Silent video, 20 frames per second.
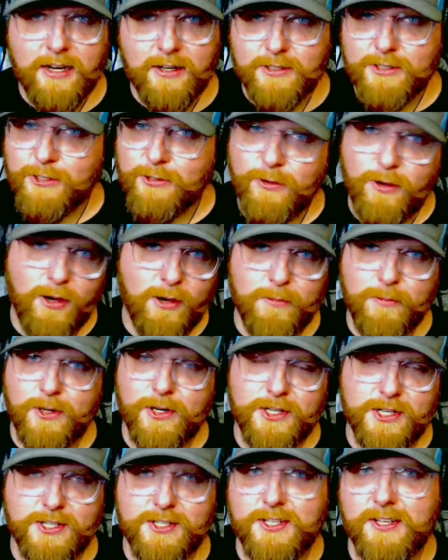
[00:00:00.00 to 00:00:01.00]
out to all
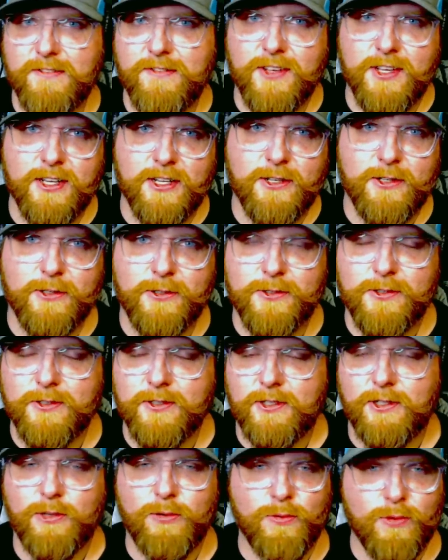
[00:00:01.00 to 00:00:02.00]
emergency
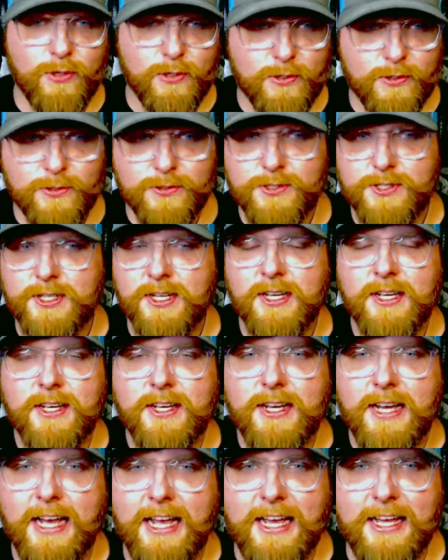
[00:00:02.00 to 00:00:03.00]
vehicle crews
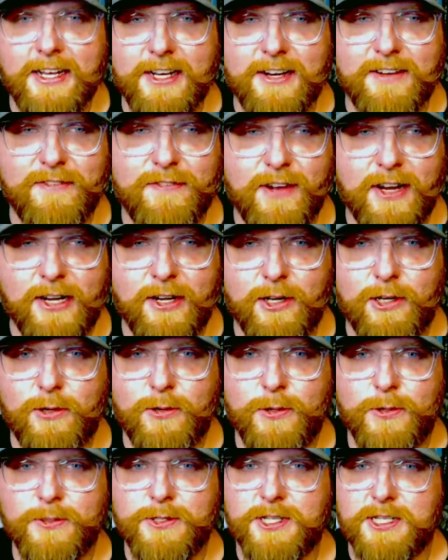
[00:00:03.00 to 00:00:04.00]
and fire
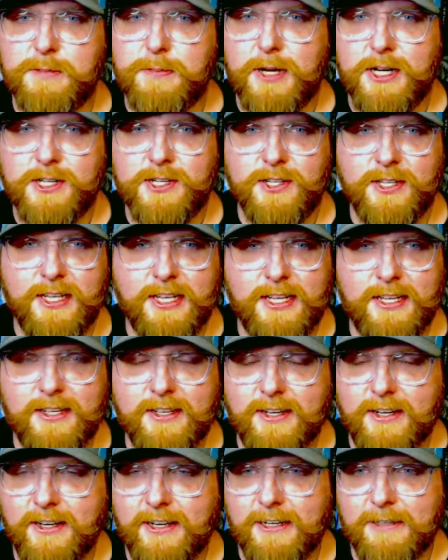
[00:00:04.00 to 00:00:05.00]
crews,
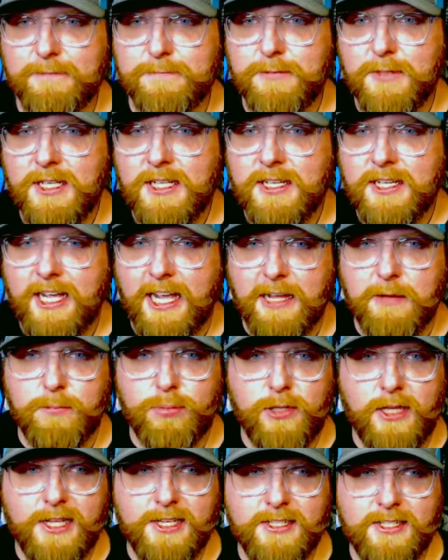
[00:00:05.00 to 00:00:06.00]
especially in
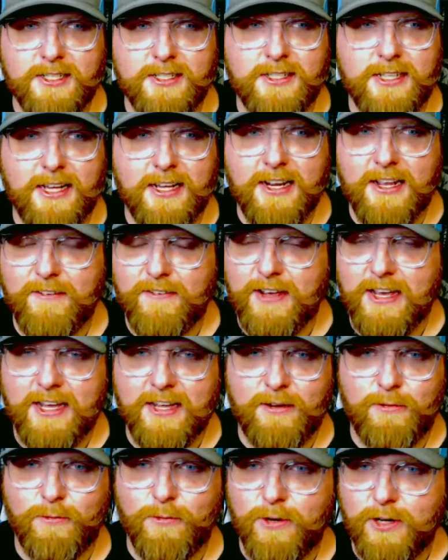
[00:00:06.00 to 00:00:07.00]
places that have
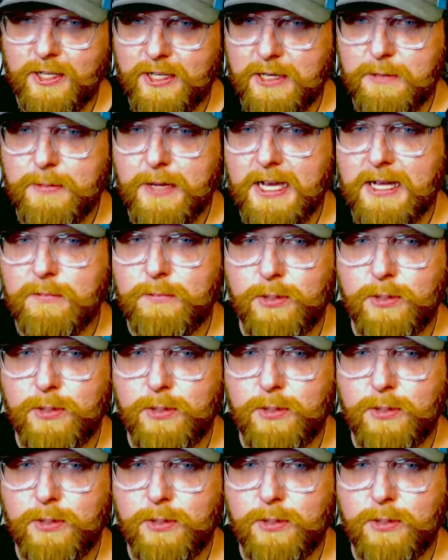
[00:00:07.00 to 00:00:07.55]
had really bad